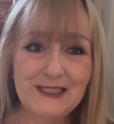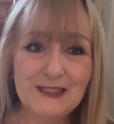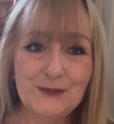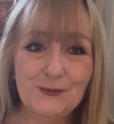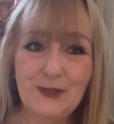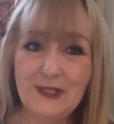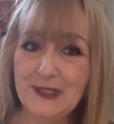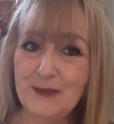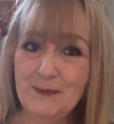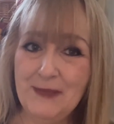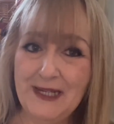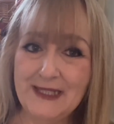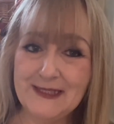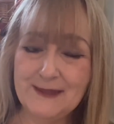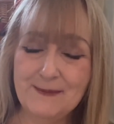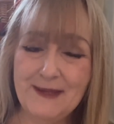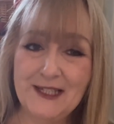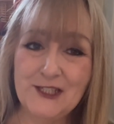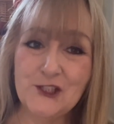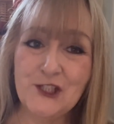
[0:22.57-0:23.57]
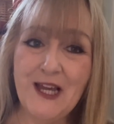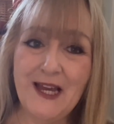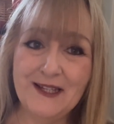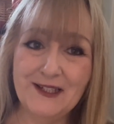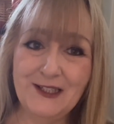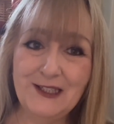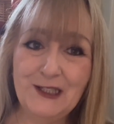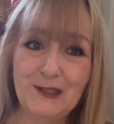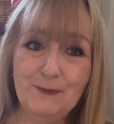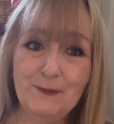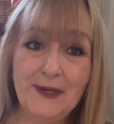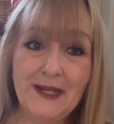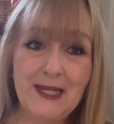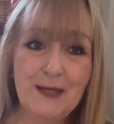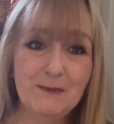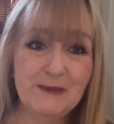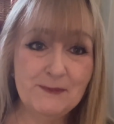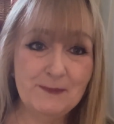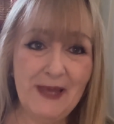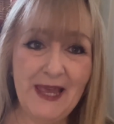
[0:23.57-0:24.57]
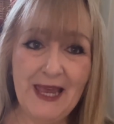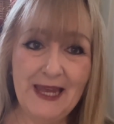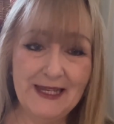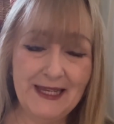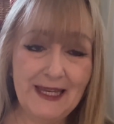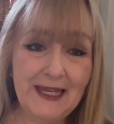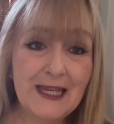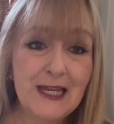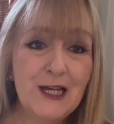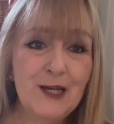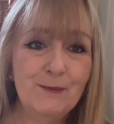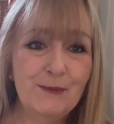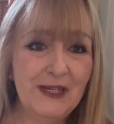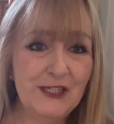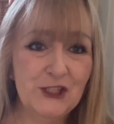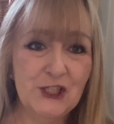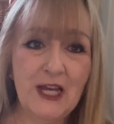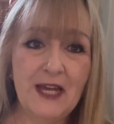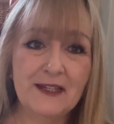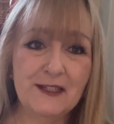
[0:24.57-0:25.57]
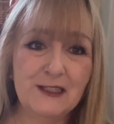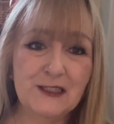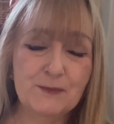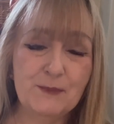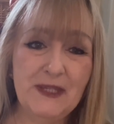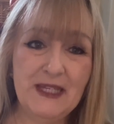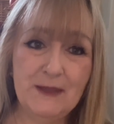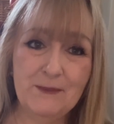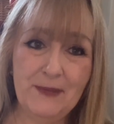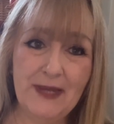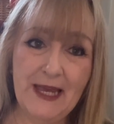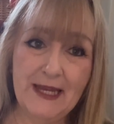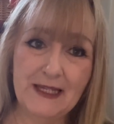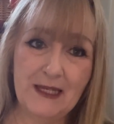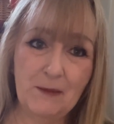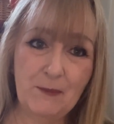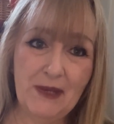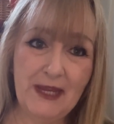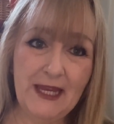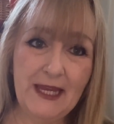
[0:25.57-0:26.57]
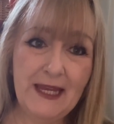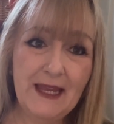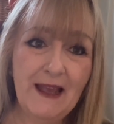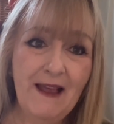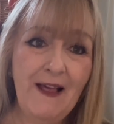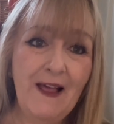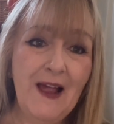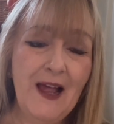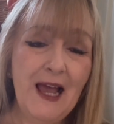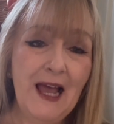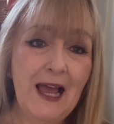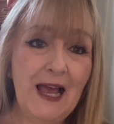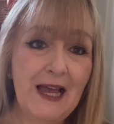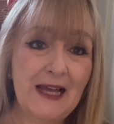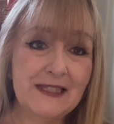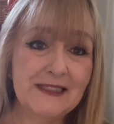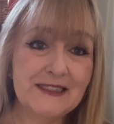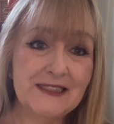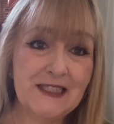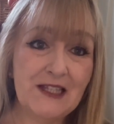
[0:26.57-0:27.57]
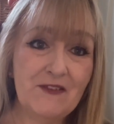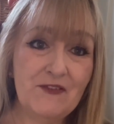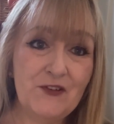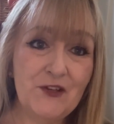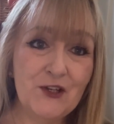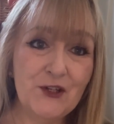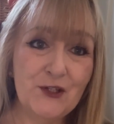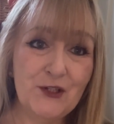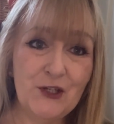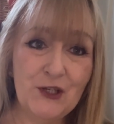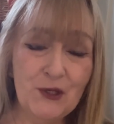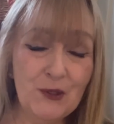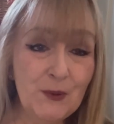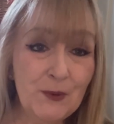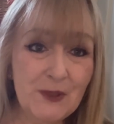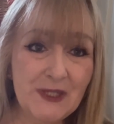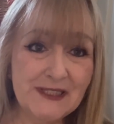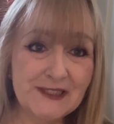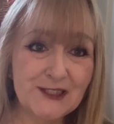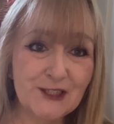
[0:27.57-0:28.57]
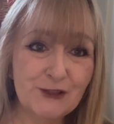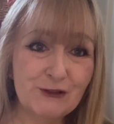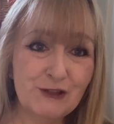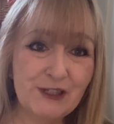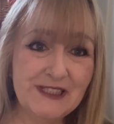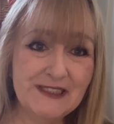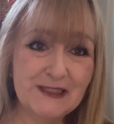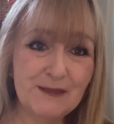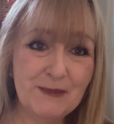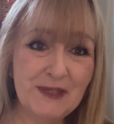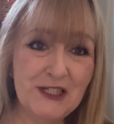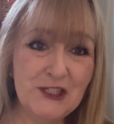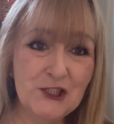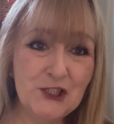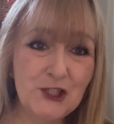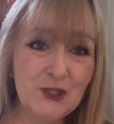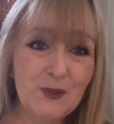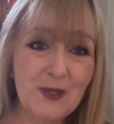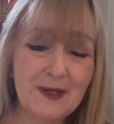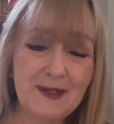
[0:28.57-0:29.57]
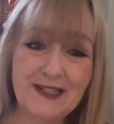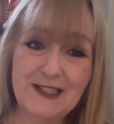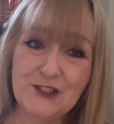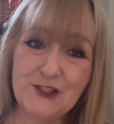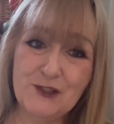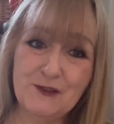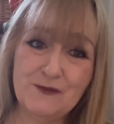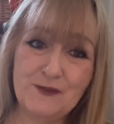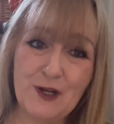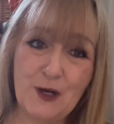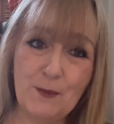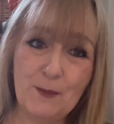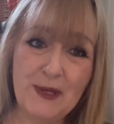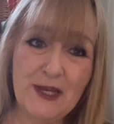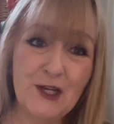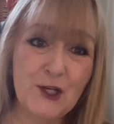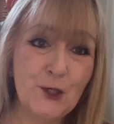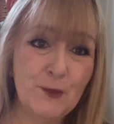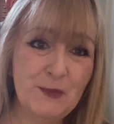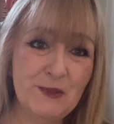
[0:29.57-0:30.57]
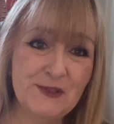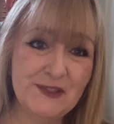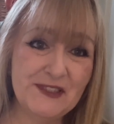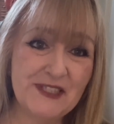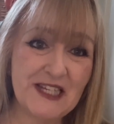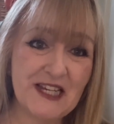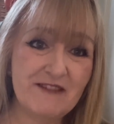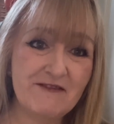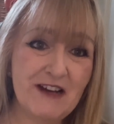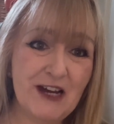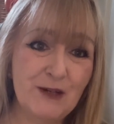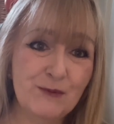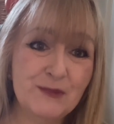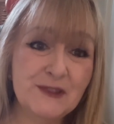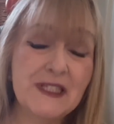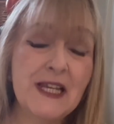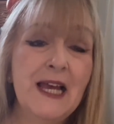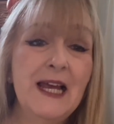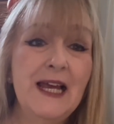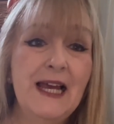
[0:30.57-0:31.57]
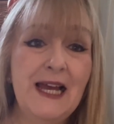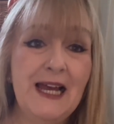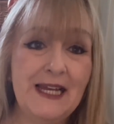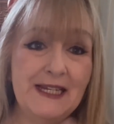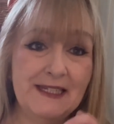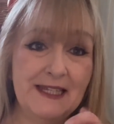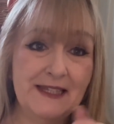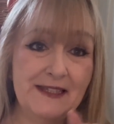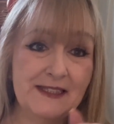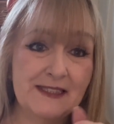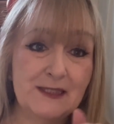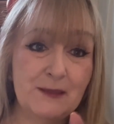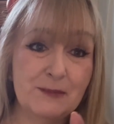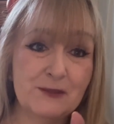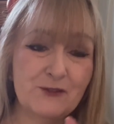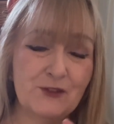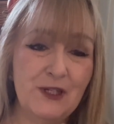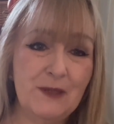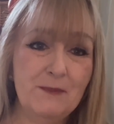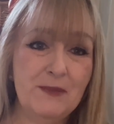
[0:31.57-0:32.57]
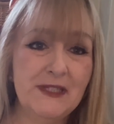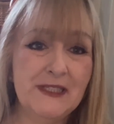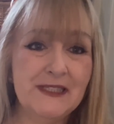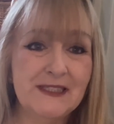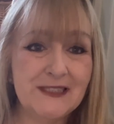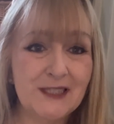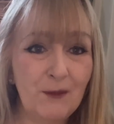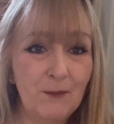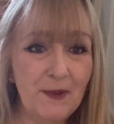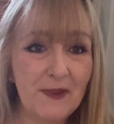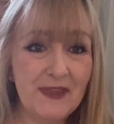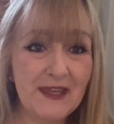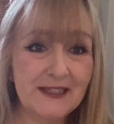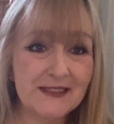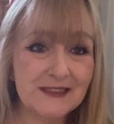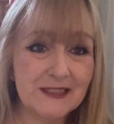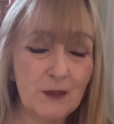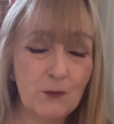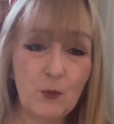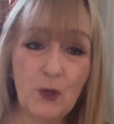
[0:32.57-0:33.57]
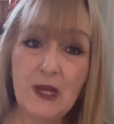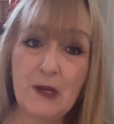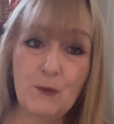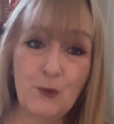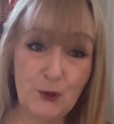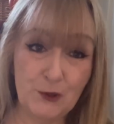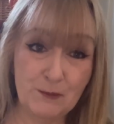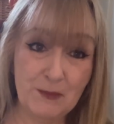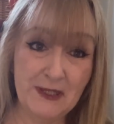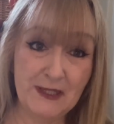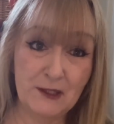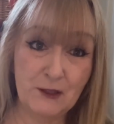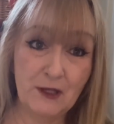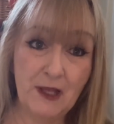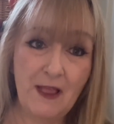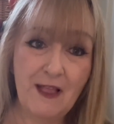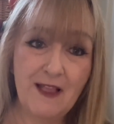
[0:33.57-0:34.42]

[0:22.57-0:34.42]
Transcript: welcome back to my channel. My name's Penny. My channel's Being Penny B. And if you're new, it's so great to meet you. I'm glad you found me. I hope you stick around and hit the subscribe button down by there somewhere. Woodman,